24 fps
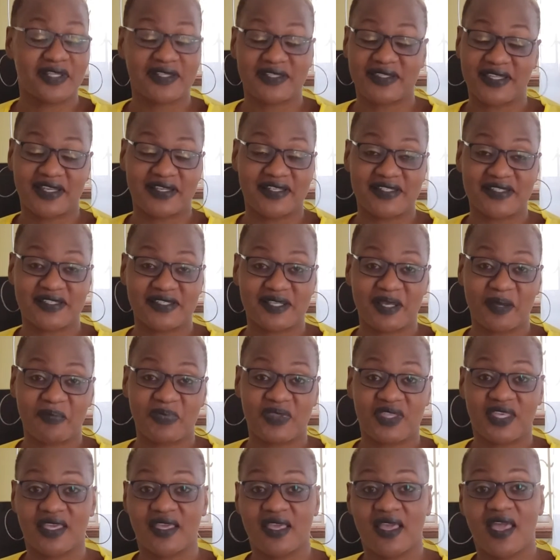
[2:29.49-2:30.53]
That is
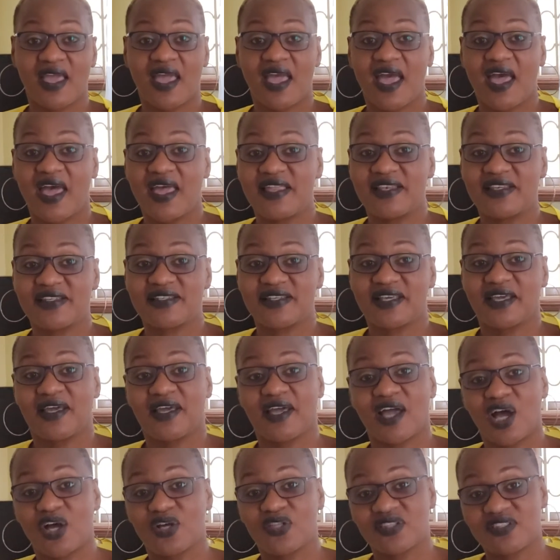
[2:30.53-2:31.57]
something. And
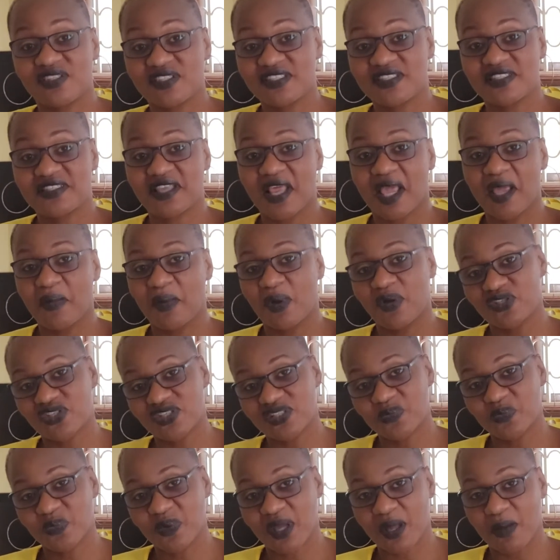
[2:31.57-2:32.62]
this time I'll
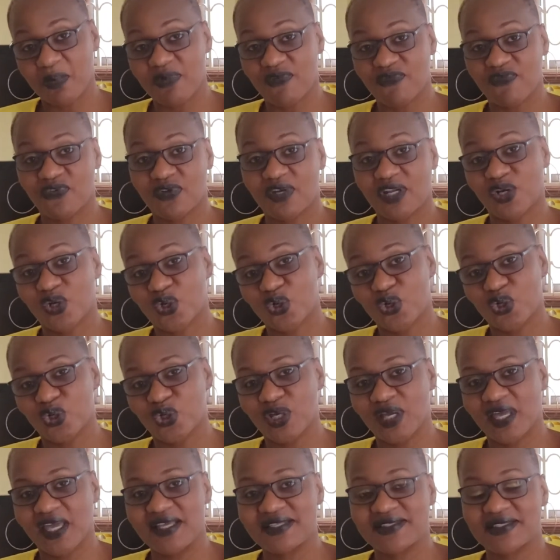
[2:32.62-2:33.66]
just pick up the phone and call you
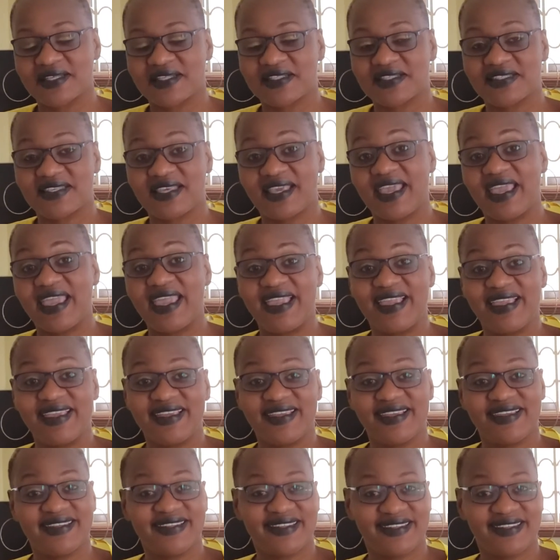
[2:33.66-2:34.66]
guys and say, hey,